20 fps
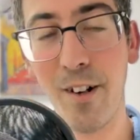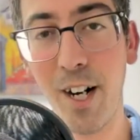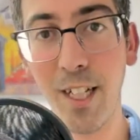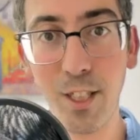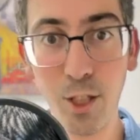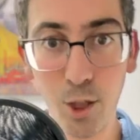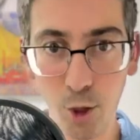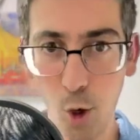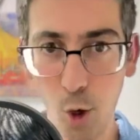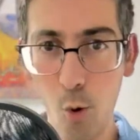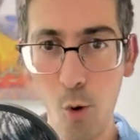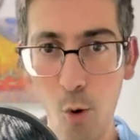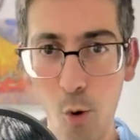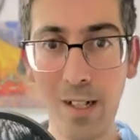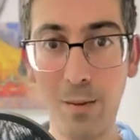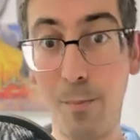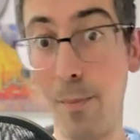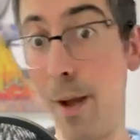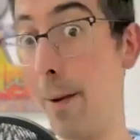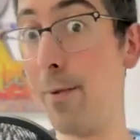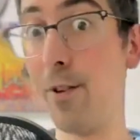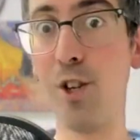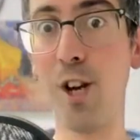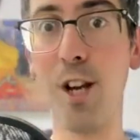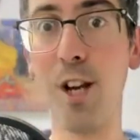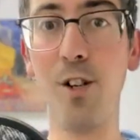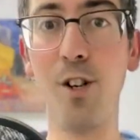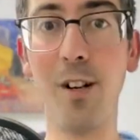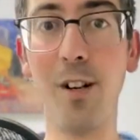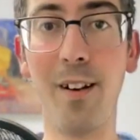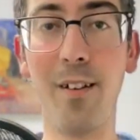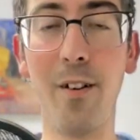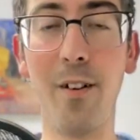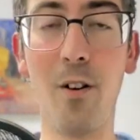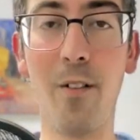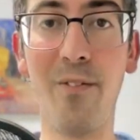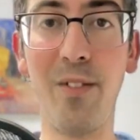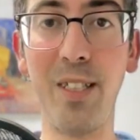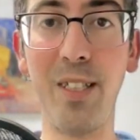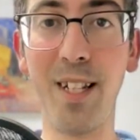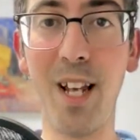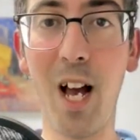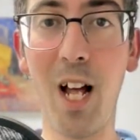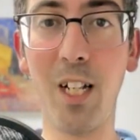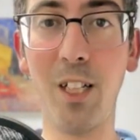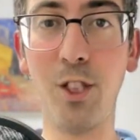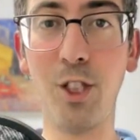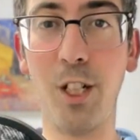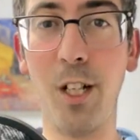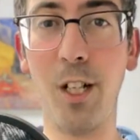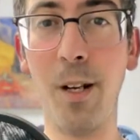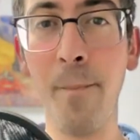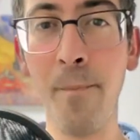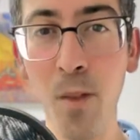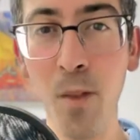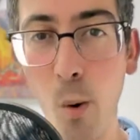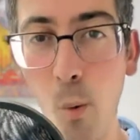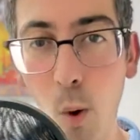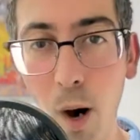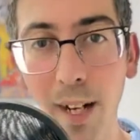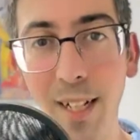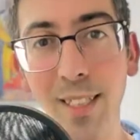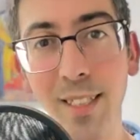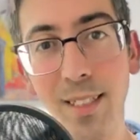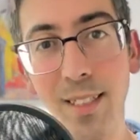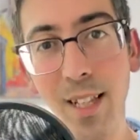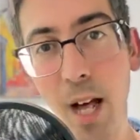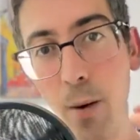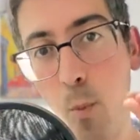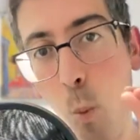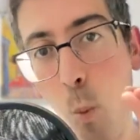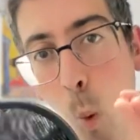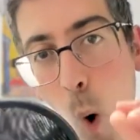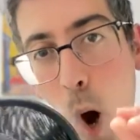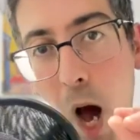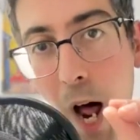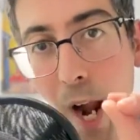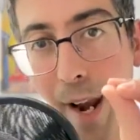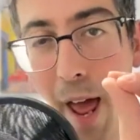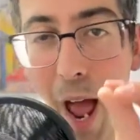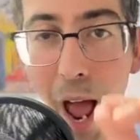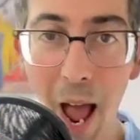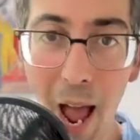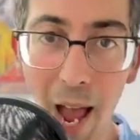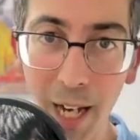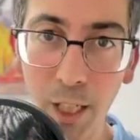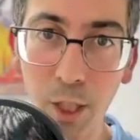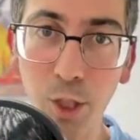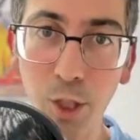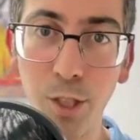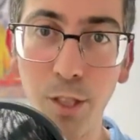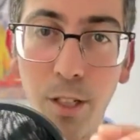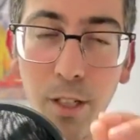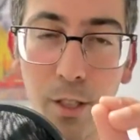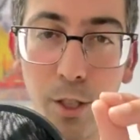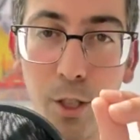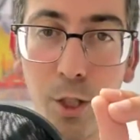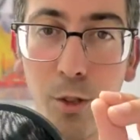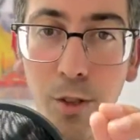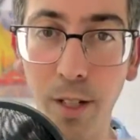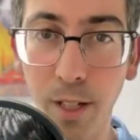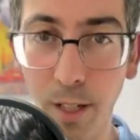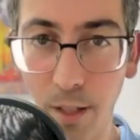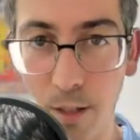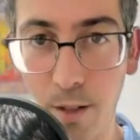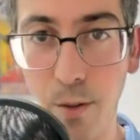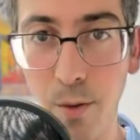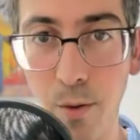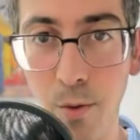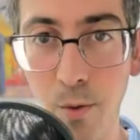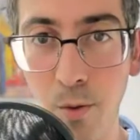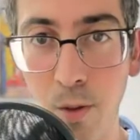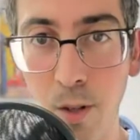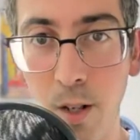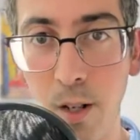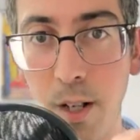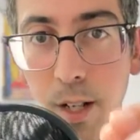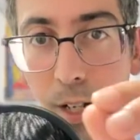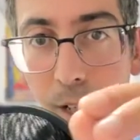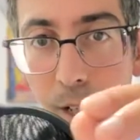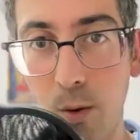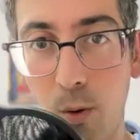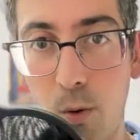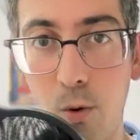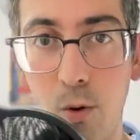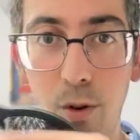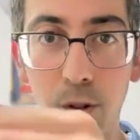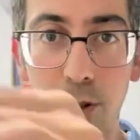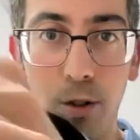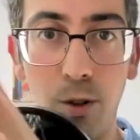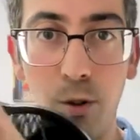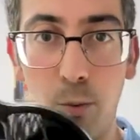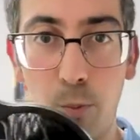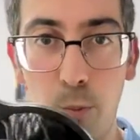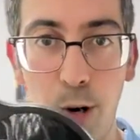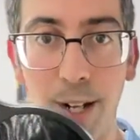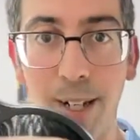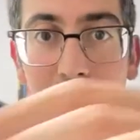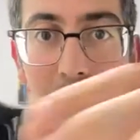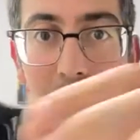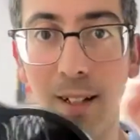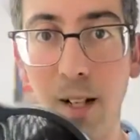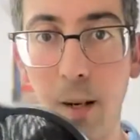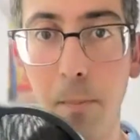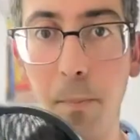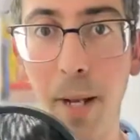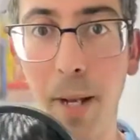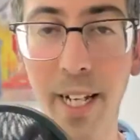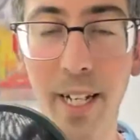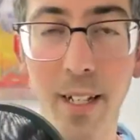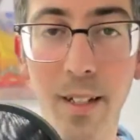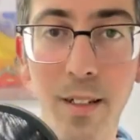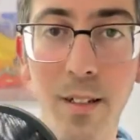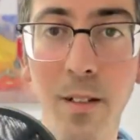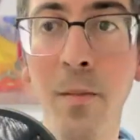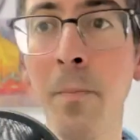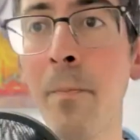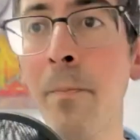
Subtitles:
So maybe changing your physiology. What is that one action that you can do in order to break it and make it?